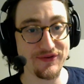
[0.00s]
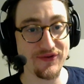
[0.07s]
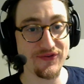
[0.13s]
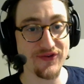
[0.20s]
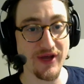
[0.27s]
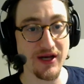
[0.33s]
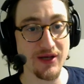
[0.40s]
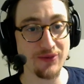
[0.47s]

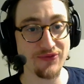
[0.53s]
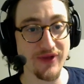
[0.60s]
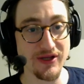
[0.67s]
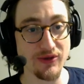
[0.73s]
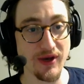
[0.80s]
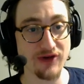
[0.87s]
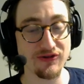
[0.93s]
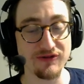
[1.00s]
setups that you
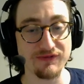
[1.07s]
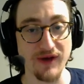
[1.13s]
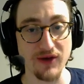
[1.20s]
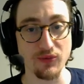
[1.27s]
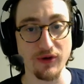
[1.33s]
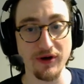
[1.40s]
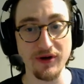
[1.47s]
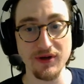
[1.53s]
actually find
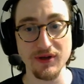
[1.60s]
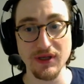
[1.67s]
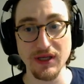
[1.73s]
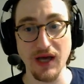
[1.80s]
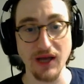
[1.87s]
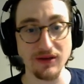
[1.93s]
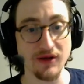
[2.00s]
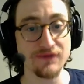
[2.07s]
work,
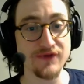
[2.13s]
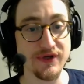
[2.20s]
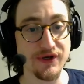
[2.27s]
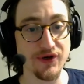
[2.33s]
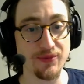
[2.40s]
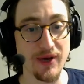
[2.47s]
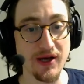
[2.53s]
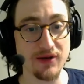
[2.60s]
I'd love to hear
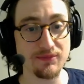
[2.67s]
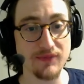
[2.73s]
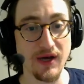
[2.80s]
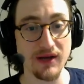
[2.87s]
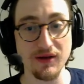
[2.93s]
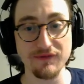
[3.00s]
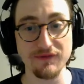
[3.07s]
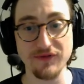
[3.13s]
about them. I'd
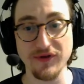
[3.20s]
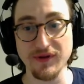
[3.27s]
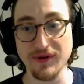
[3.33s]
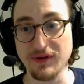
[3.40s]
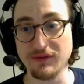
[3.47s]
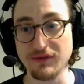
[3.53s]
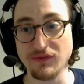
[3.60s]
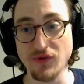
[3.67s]
love
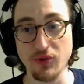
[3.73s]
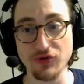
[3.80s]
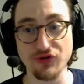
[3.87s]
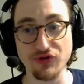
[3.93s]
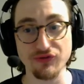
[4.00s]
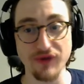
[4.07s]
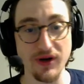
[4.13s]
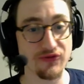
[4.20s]
to know what
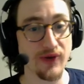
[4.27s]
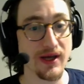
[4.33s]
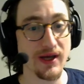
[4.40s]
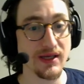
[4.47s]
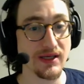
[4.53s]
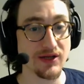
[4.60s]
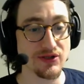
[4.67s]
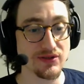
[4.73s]
you're running so I can
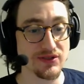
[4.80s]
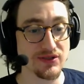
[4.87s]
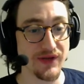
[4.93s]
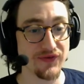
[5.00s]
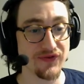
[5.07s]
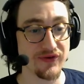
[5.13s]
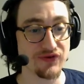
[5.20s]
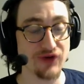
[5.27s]
get a
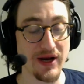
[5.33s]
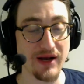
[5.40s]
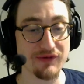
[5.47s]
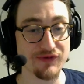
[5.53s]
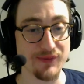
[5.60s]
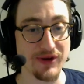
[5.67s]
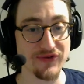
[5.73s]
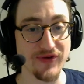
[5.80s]
chance to try it out
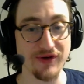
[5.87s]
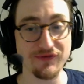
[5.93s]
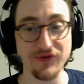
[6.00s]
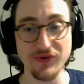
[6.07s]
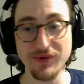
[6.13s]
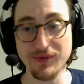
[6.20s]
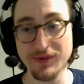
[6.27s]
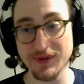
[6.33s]
for myself
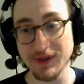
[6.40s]
too.